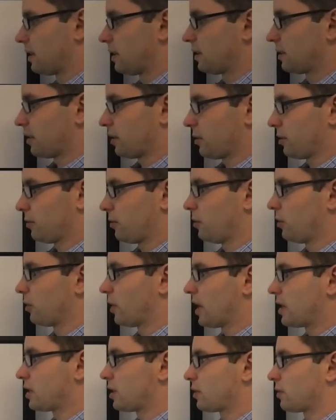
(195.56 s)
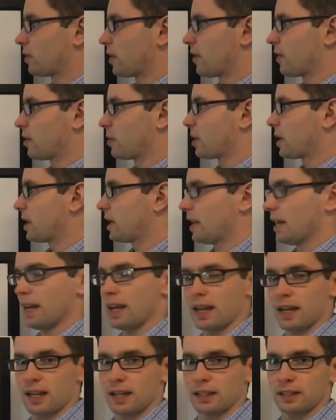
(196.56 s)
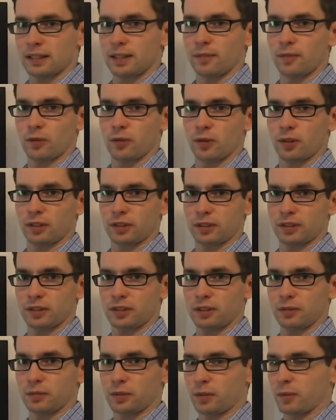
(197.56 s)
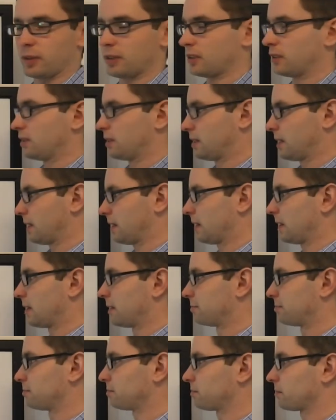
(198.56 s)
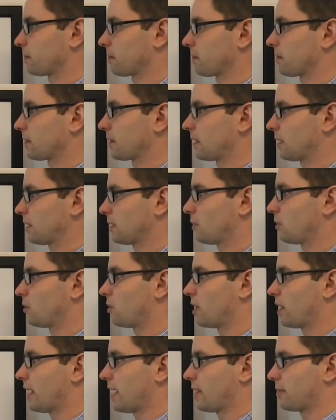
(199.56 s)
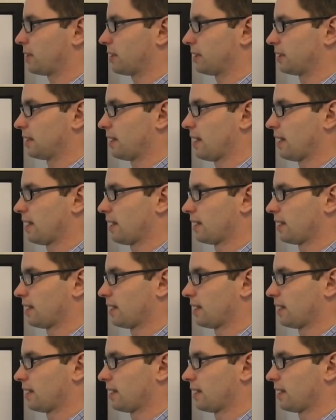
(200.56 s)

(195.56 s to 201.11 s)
So a few ranges for everybody, except for Rooks. She's pretty much stuck. What happened?